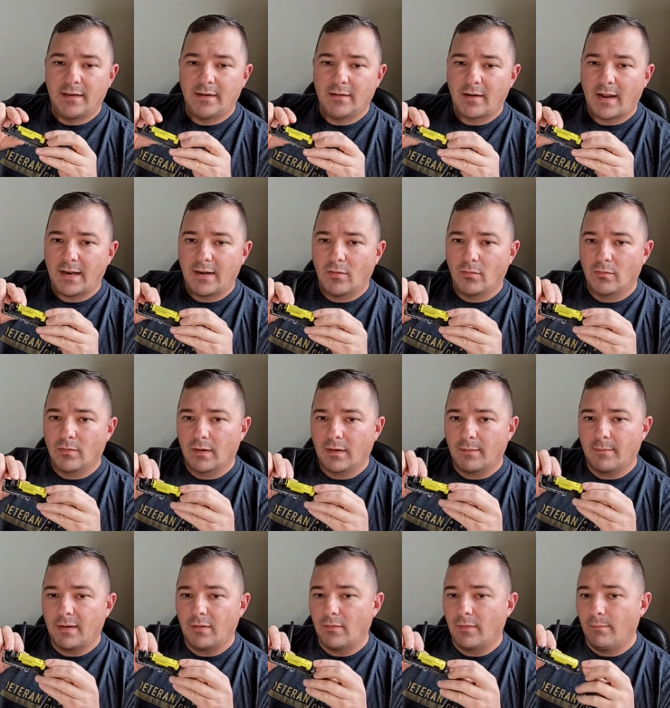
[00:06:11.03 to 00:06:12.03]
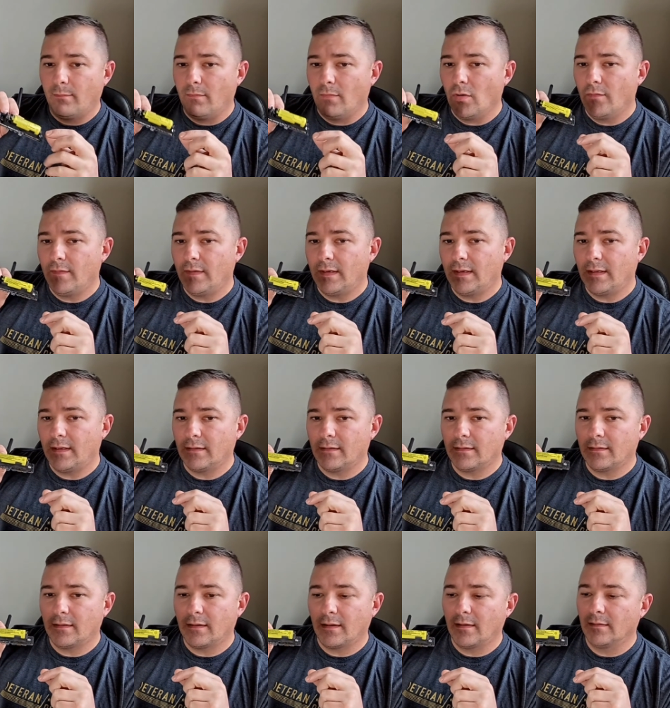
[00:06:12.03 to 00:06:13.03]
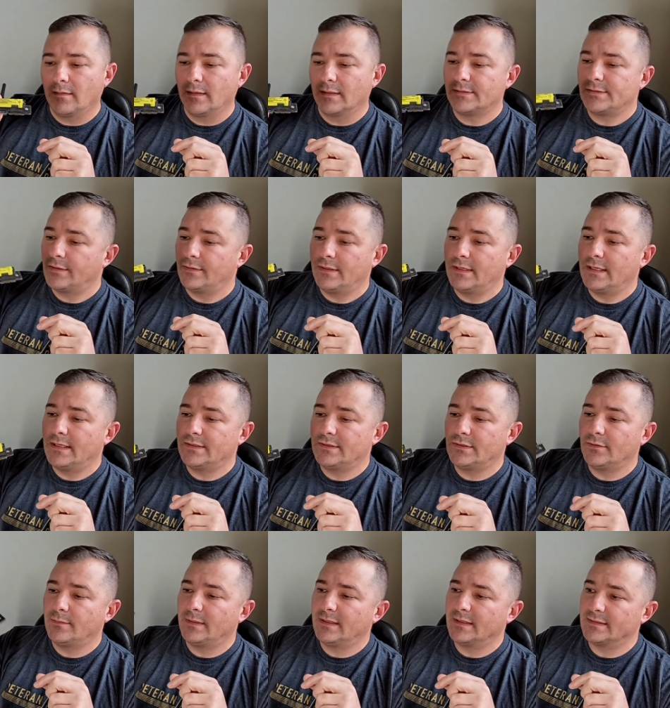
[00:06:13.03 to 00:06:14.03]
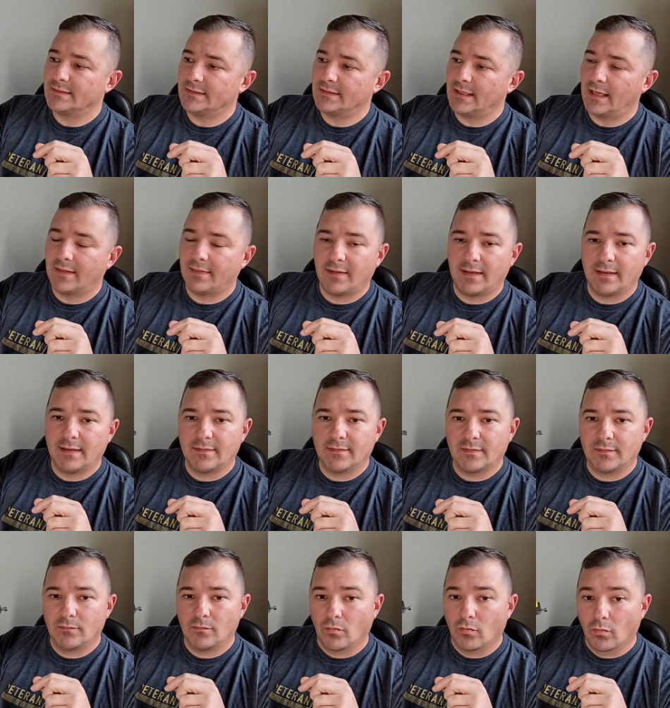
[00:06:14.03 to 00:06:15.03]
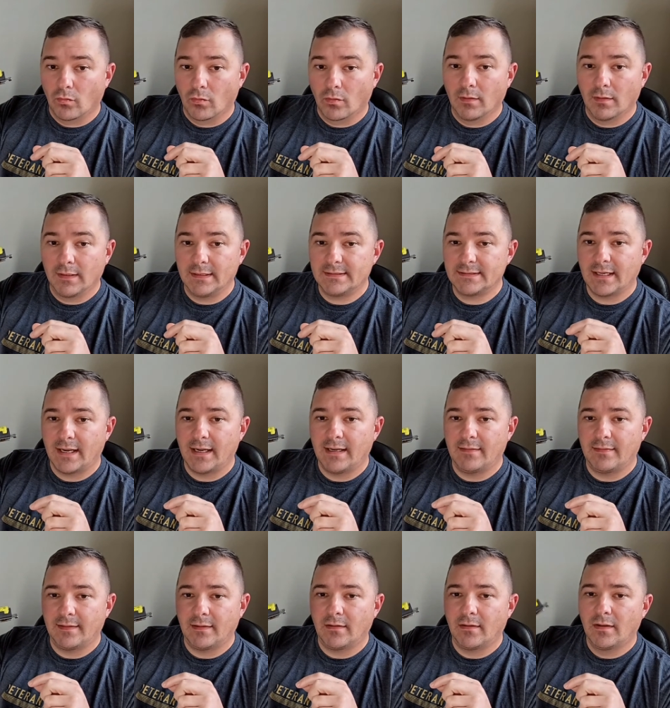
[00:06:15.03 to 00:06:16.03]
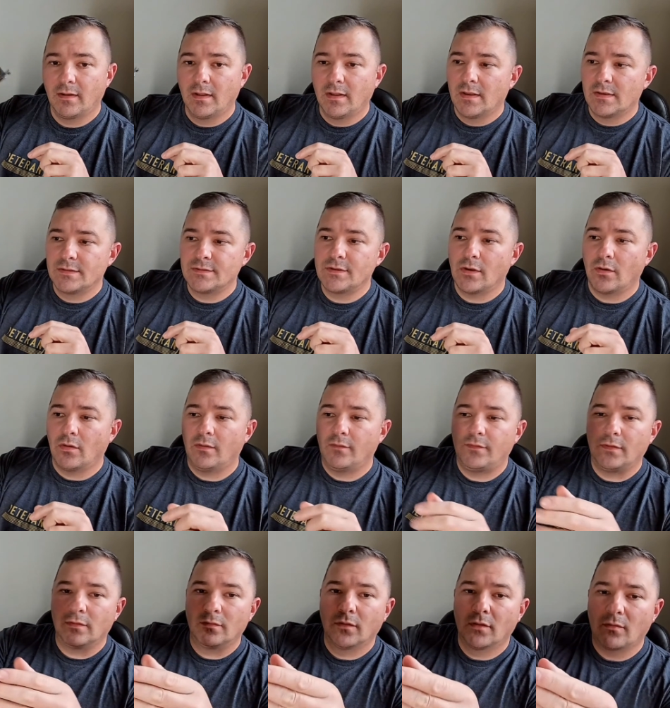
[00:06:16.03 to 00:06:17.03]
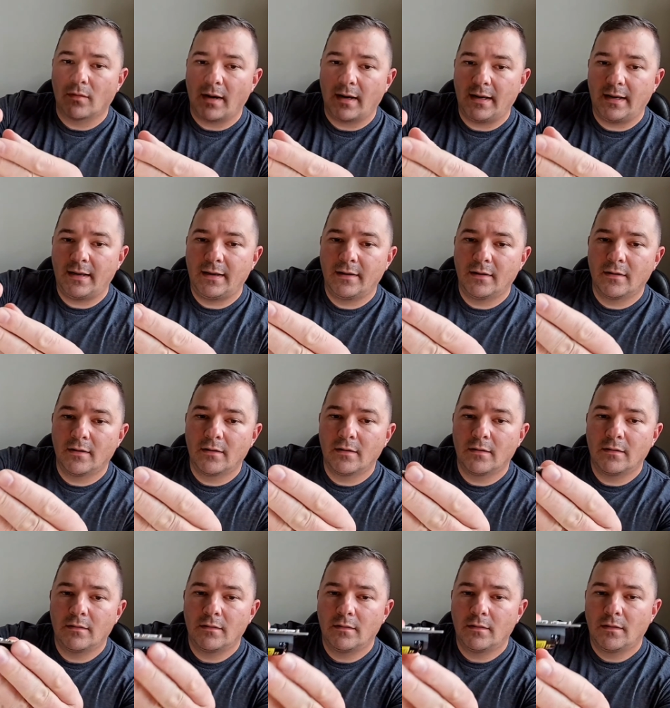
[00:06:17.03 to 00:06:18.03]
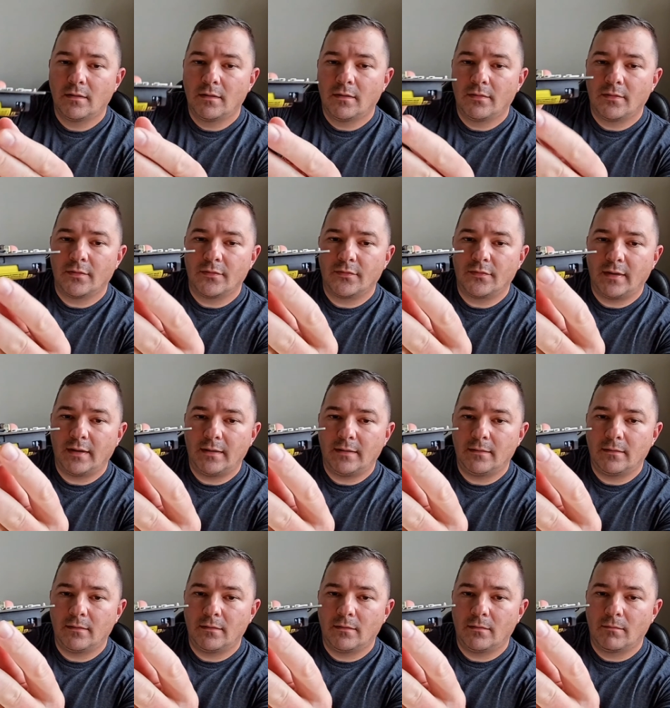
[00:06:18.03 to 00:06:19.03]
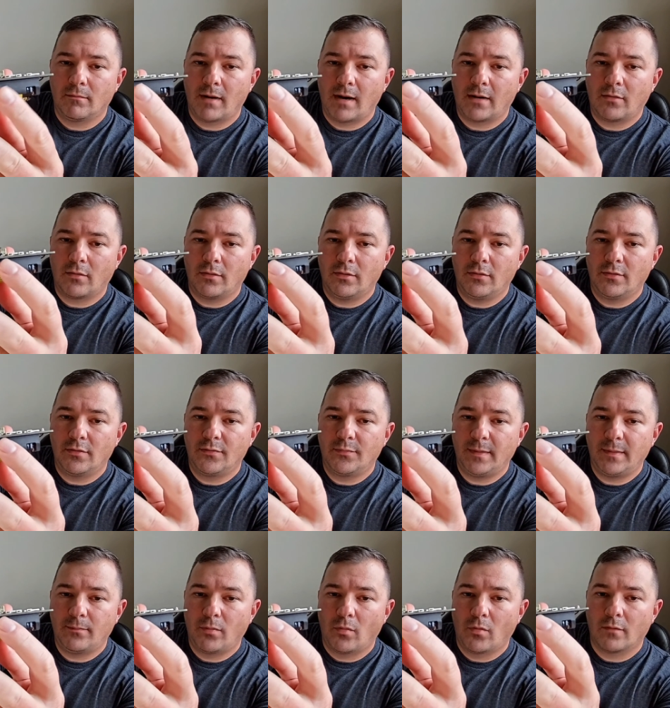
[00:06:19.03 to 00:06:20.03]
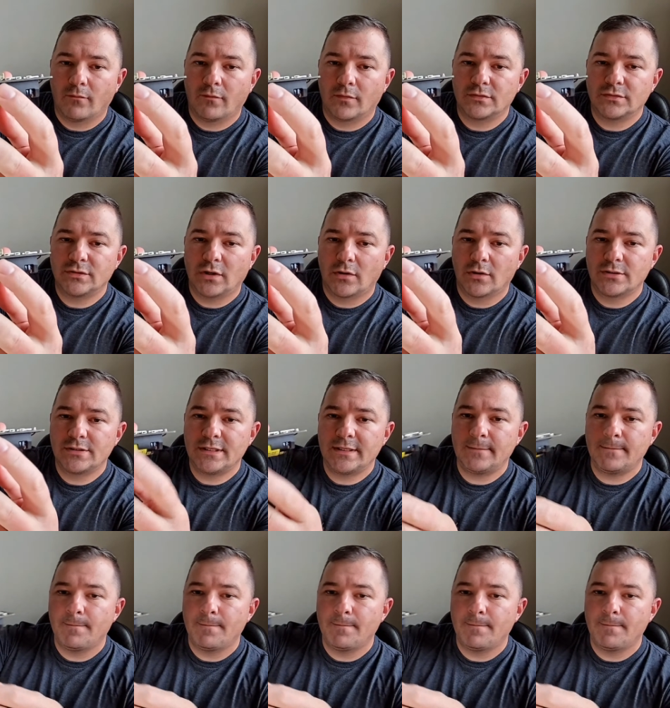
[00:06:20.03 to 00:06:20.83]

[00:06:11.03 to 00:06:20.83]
I don't recommend removing it unless you need to, because that thing is really tight in there. So if you look right here, there's a micro USB port for charging.